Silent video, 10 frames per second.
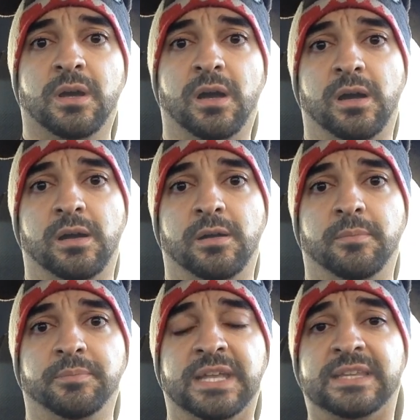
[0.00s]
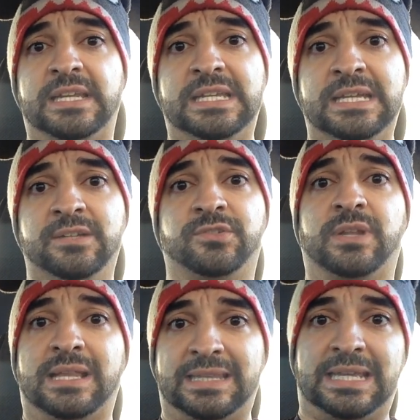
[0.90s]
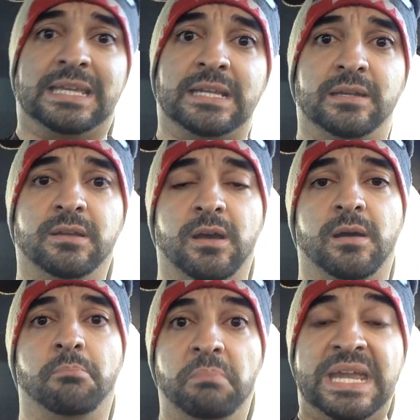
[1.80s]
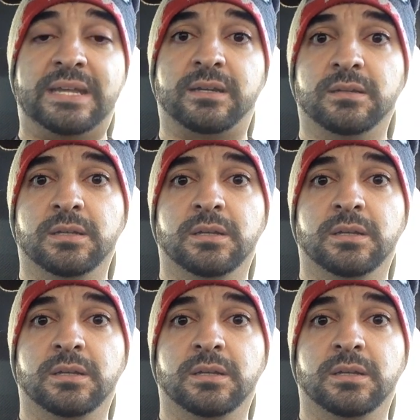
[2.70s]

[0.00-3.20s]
that they need so that they can make